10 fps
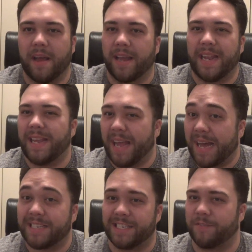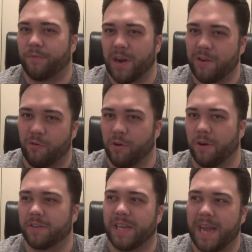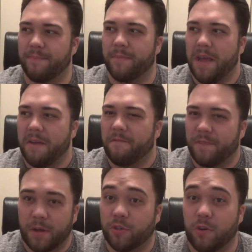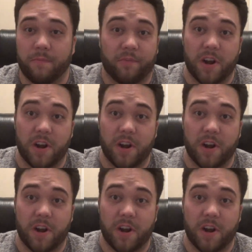Again, he has this Freddy Krueger type feel to him.